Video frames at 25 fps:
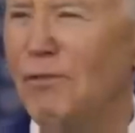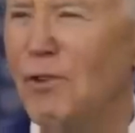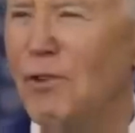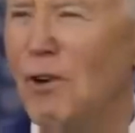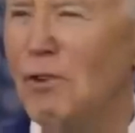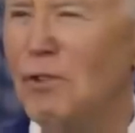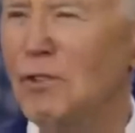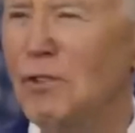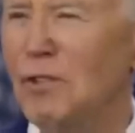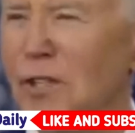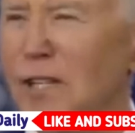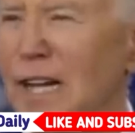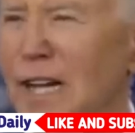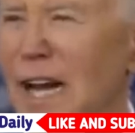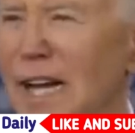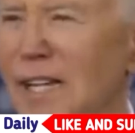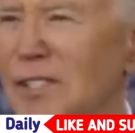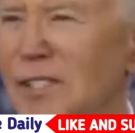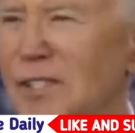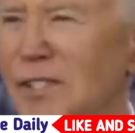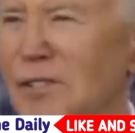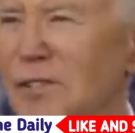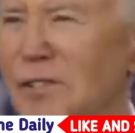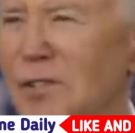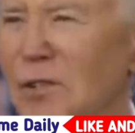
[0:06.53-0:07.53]
The future
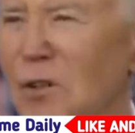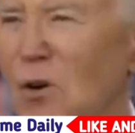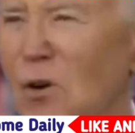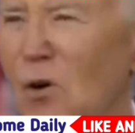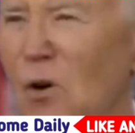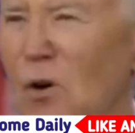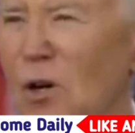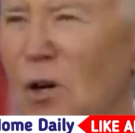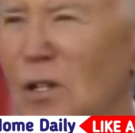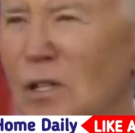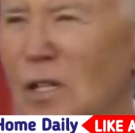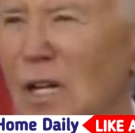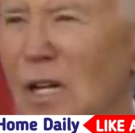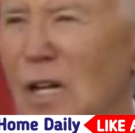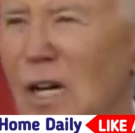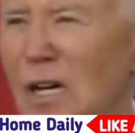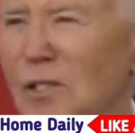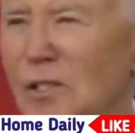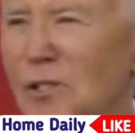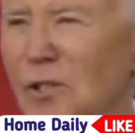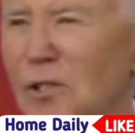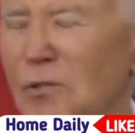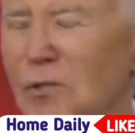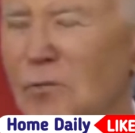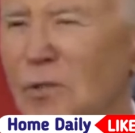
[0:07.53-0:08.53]
cases of the court
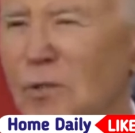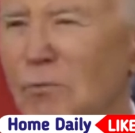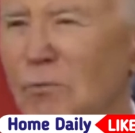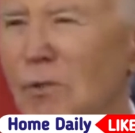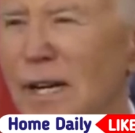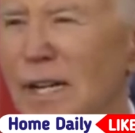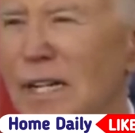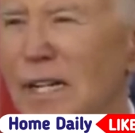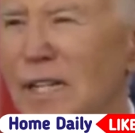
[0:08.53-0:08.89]
should